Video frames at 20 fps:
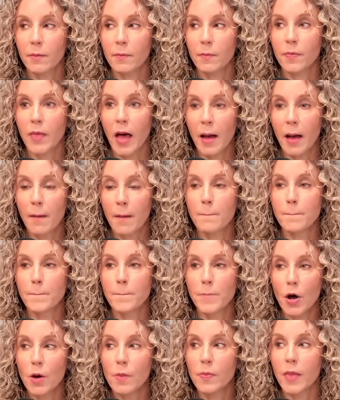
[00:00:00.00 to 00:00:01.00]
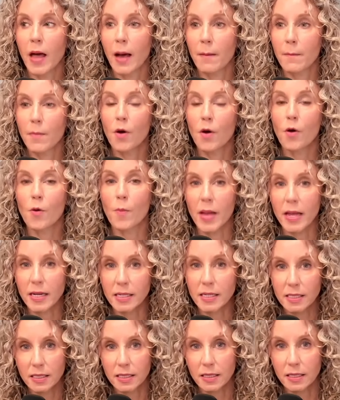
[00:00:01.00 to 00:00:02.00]
That
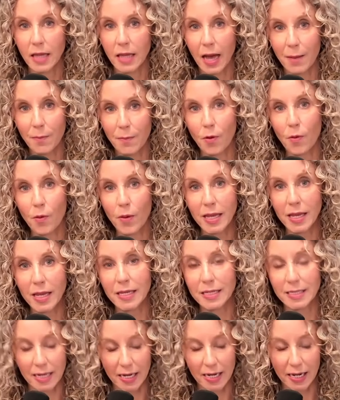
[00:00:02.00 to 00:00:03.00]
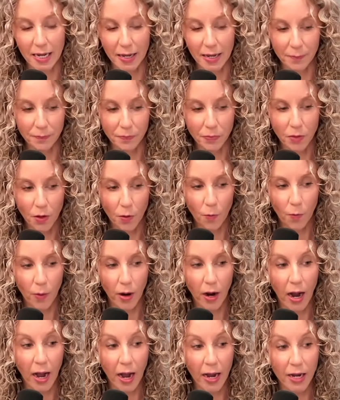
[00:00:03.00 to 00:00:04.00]
moment, that point in time
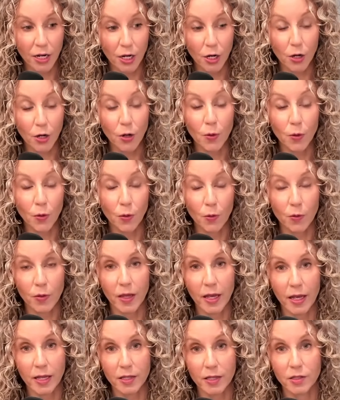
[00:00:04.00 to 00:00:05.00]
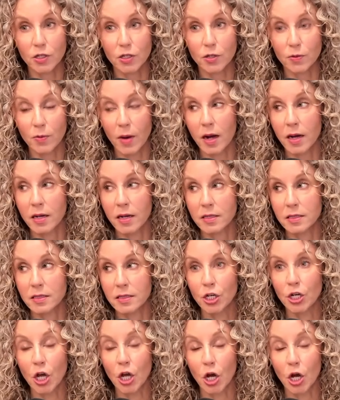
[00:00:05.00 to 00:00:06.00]
where I knew the answer
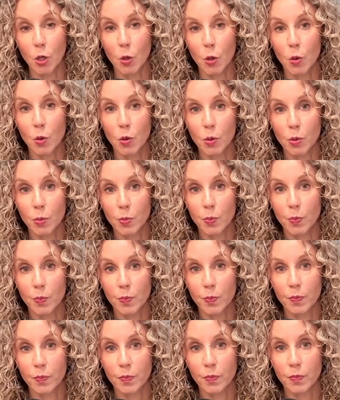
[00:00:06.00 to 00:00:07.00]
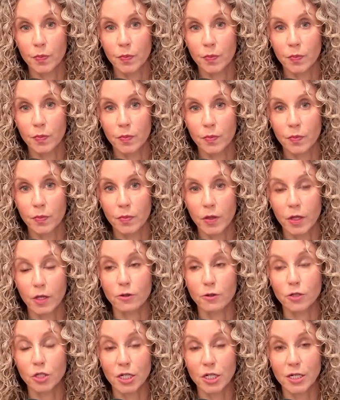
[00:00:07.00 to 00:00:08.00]
was no, you
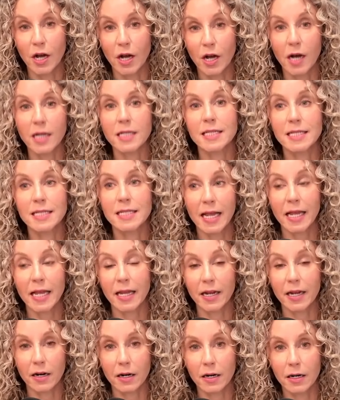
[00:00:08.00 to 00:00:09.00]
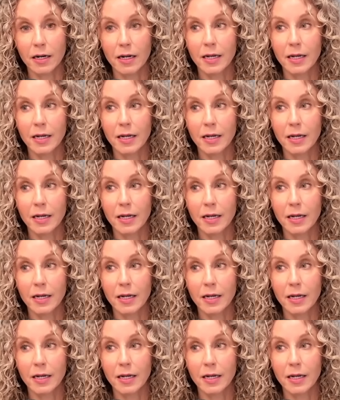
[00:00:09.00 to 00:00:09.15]
should not stay here